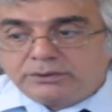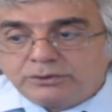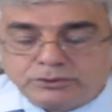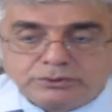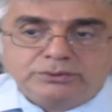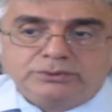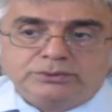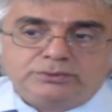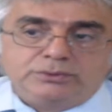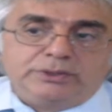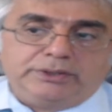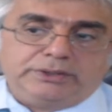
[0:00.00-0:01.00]
to
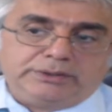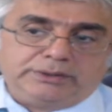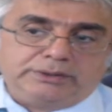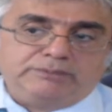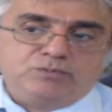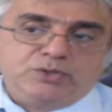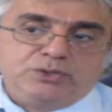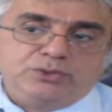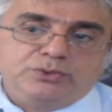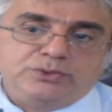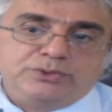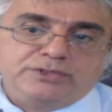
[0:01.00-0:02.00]

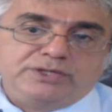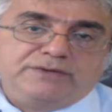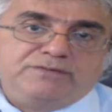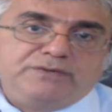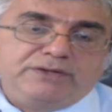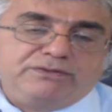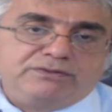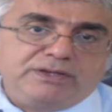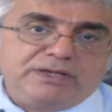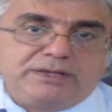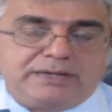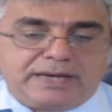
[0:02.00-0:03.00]
use the
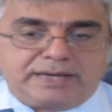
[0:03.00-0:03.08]
infinity